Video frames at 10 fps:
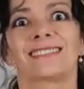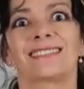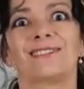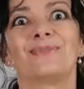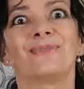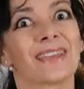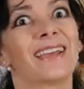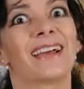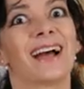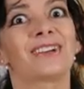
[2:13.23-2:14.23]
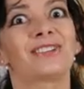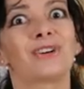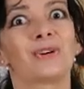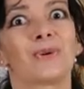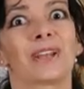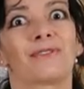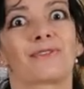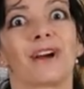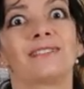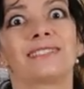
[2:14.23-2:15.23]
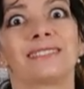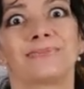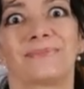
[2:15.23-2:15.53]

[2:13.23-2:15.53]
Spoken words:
So I'll show you what I found.